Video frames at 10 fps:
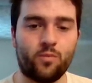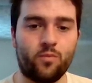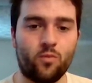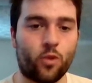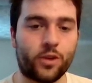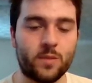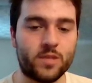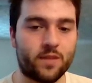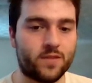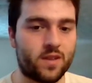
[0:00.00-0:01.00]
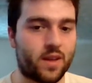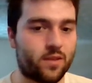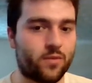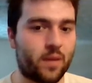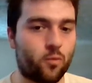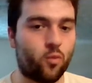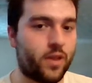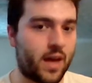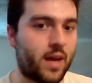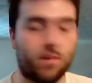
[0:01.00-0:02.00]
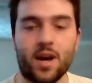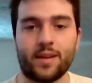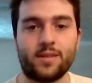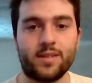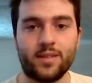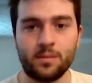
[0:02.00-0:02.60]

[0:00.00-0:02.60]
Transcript: work themselves to death over that, with that in mind.